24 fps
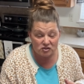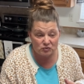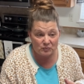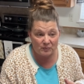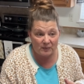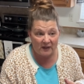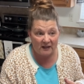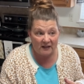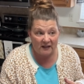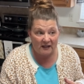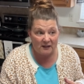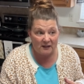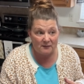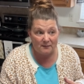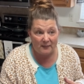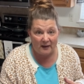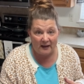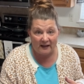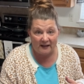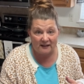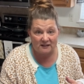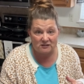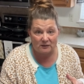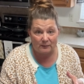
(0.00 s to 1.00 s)
but it
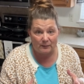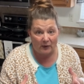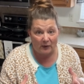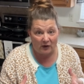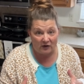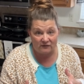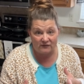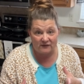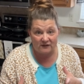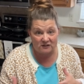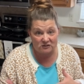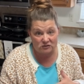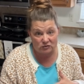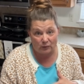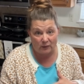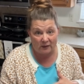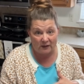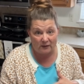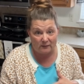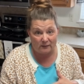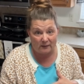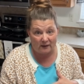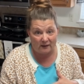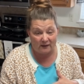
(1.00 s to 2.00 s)
makes a perfect
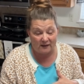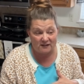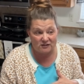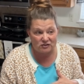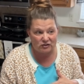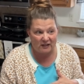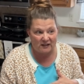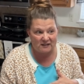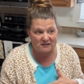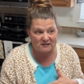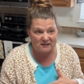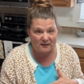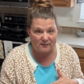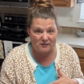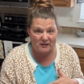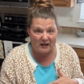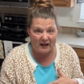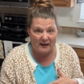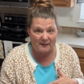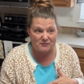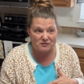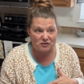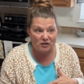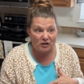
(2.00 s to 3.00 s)
sweet relish. And
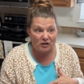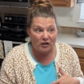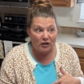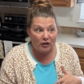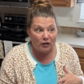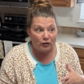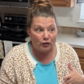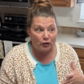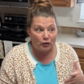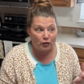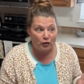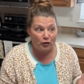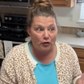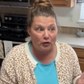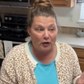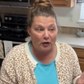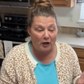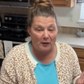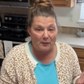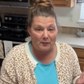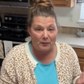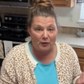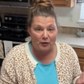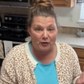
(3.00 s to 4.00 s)
sometimes your
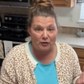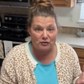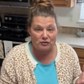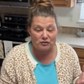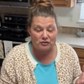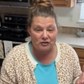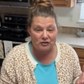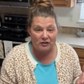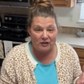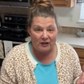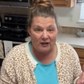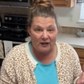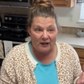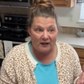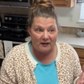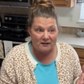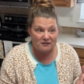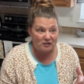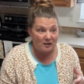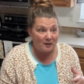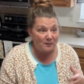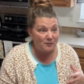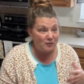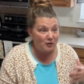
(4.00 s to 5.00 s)
cucumbers,
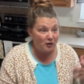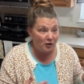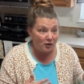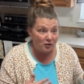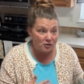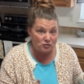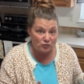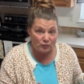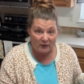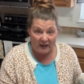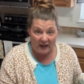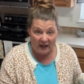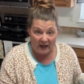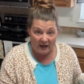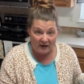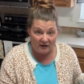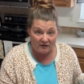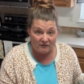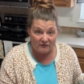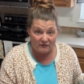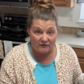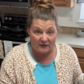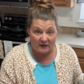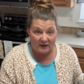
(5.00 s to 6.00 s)
some years we
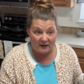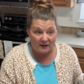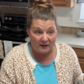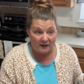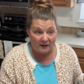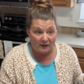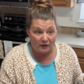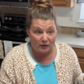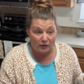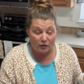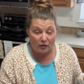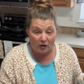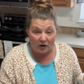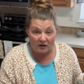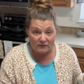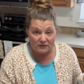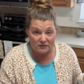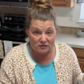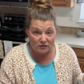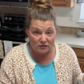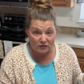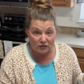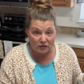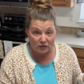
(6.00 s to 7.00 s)
have a good
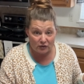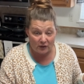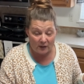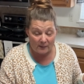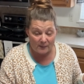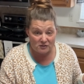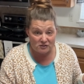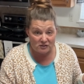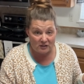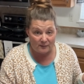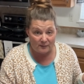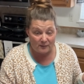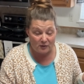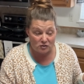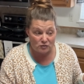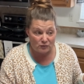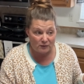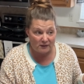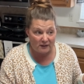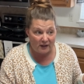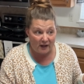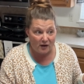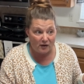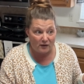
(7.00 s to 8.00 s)
harvest on cucumbers, some years
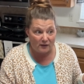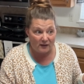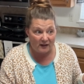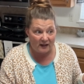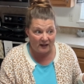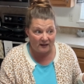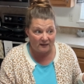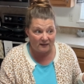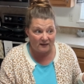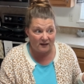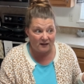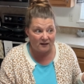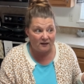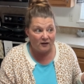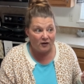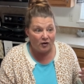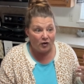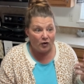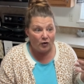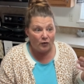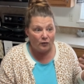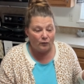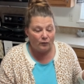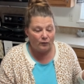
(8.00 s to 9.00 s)
we don't. And then
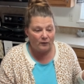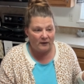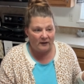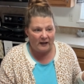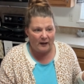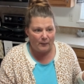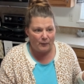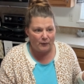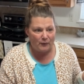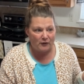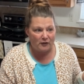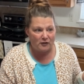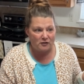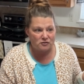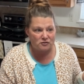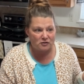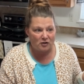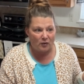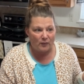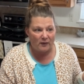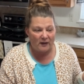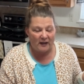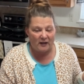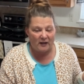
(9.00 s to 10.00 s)
a couple years
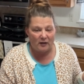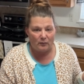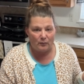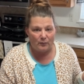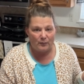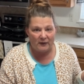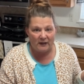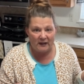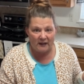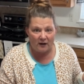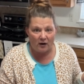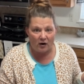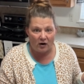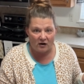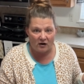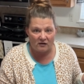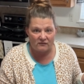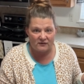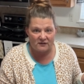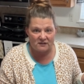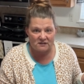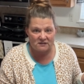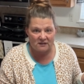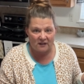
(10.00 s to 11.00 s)
ago we had a big
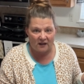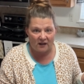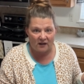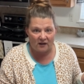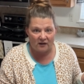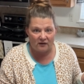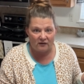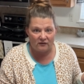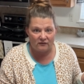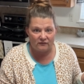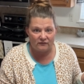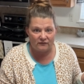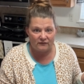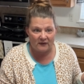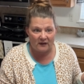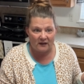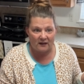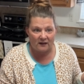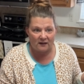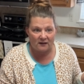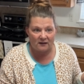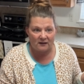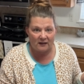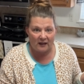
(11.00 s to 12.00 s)
harvest of
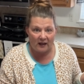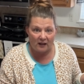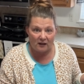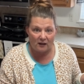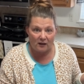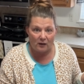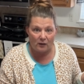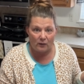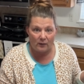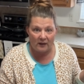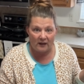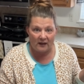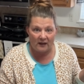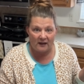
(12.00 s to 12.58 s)
yellow